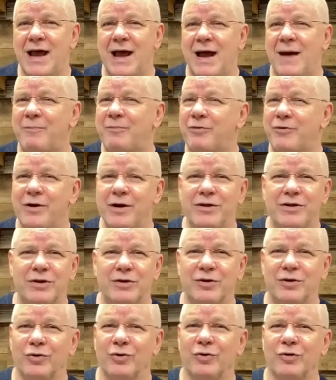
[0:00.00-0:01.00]
I pray
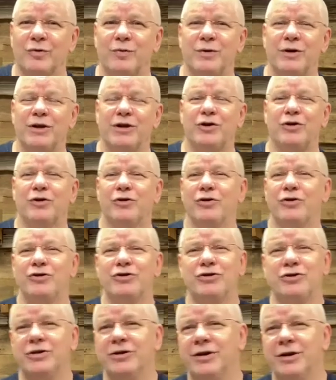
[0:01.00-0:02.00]
that the Lord would
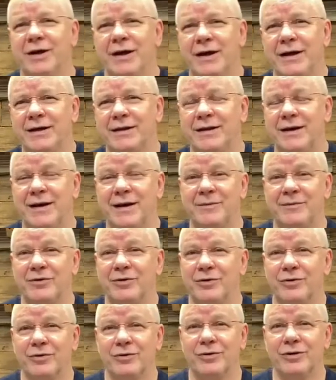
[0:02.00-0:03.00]
encourage you today in the name of
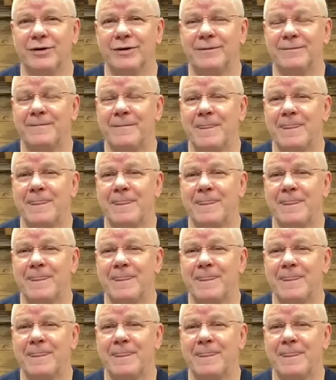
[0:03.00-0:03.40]
the Lord.